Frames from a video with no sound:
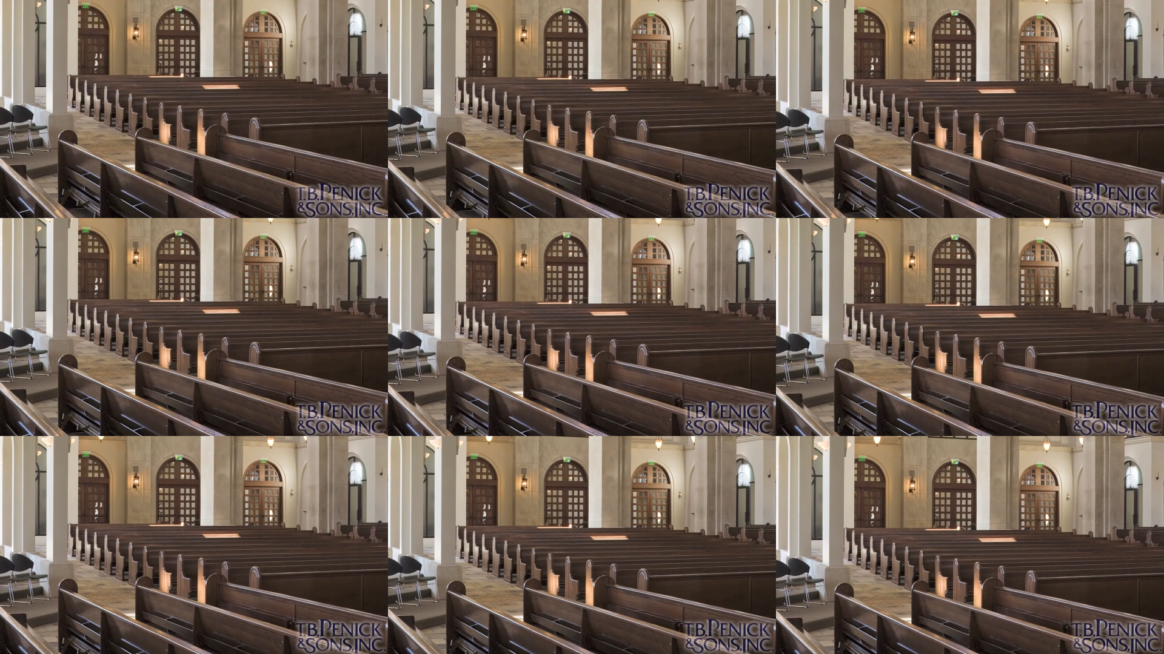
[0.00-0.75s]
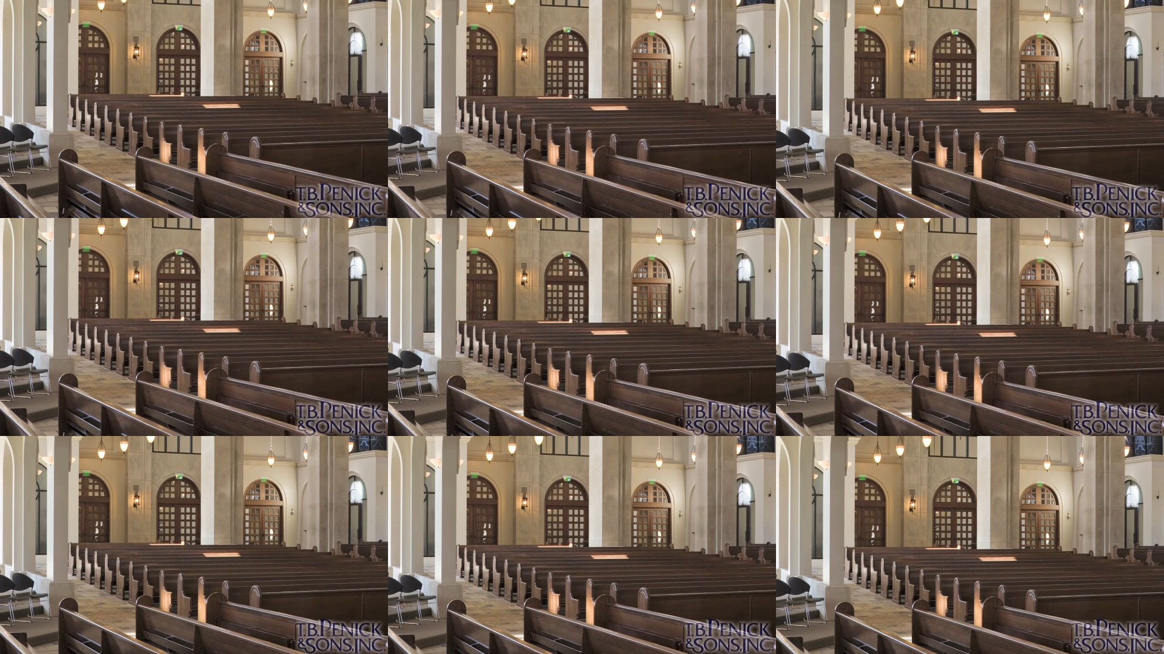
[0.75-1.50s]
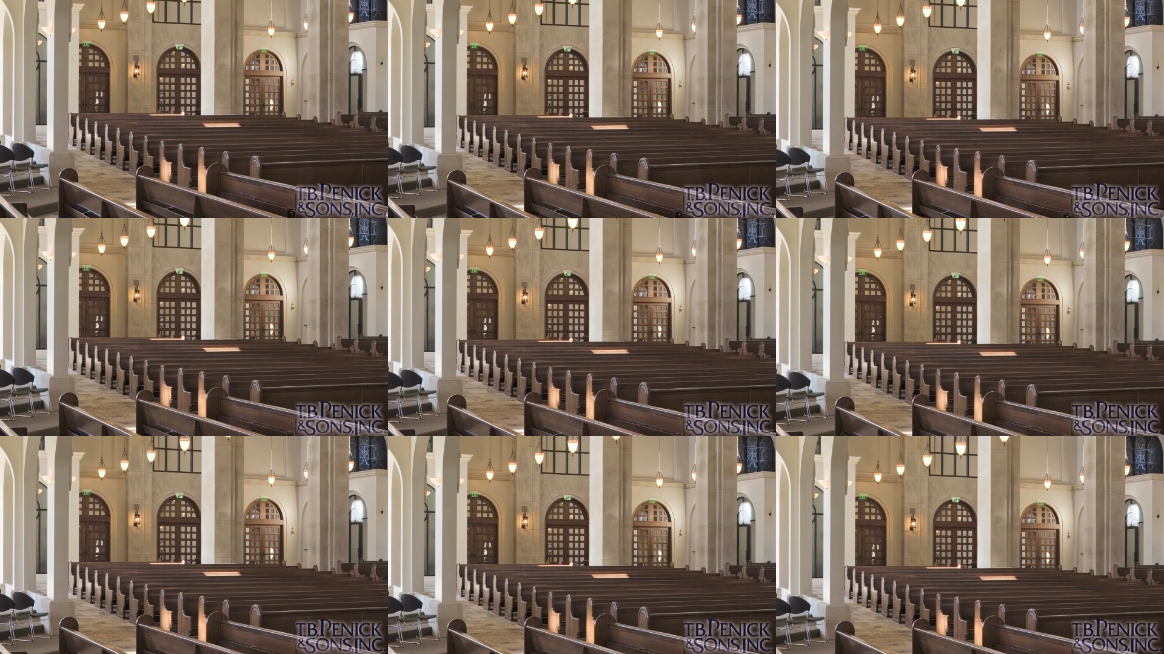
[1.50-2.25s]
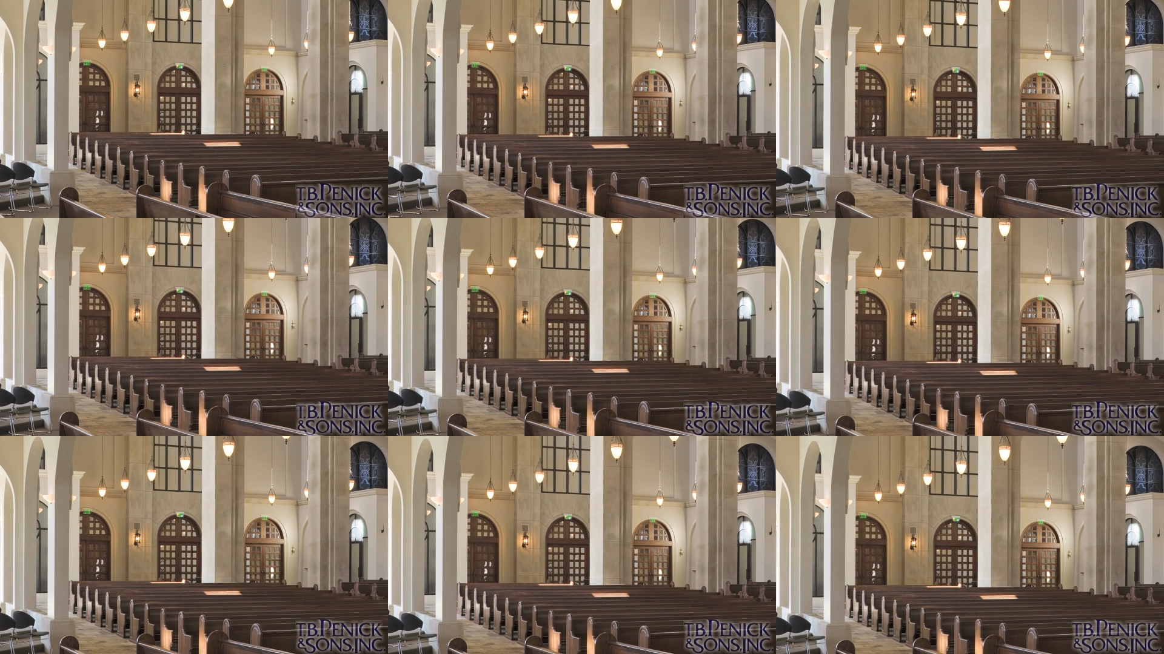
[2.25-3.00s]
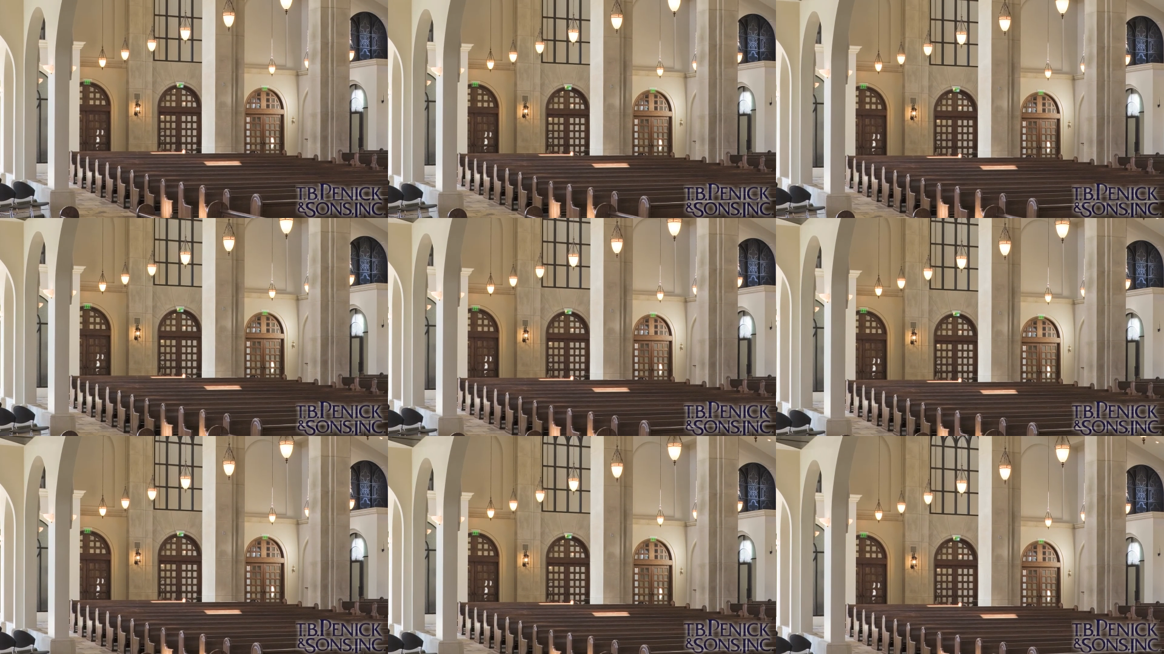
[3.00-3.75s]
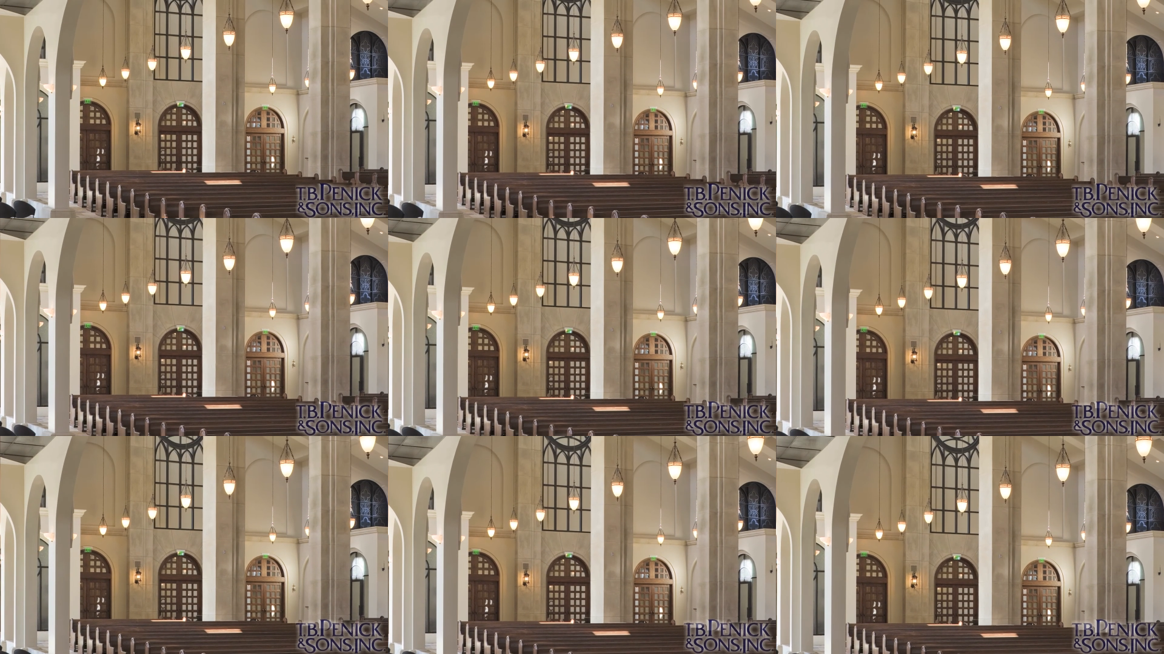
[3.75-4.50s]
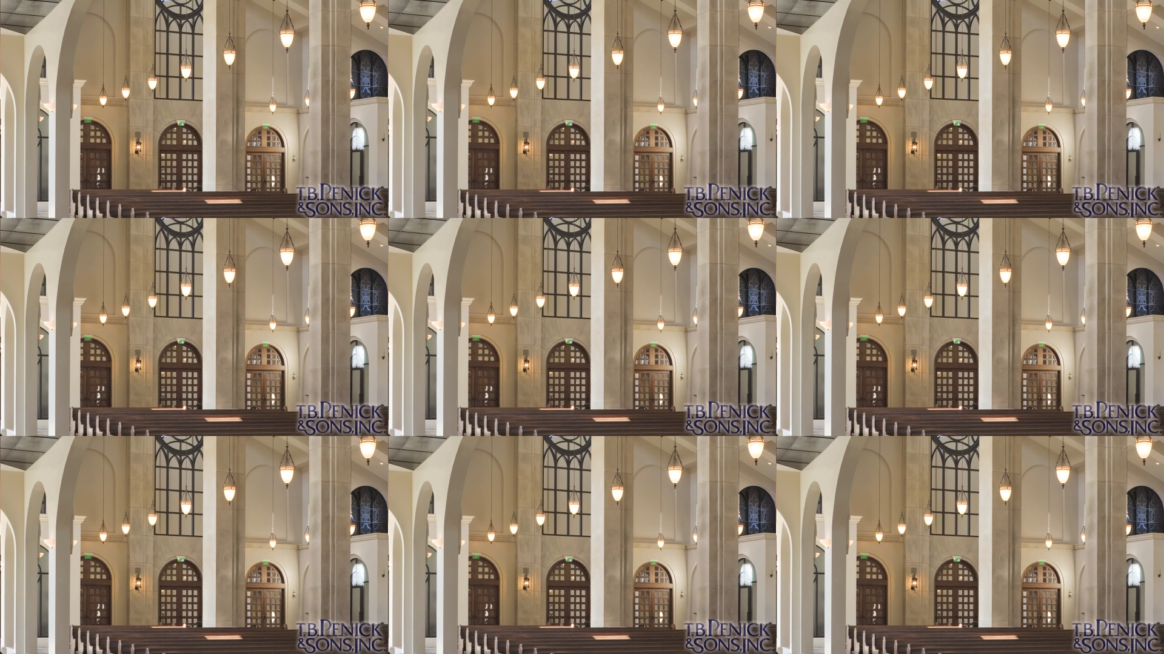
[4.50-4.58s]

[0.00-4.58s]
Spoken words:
(no speaker visible)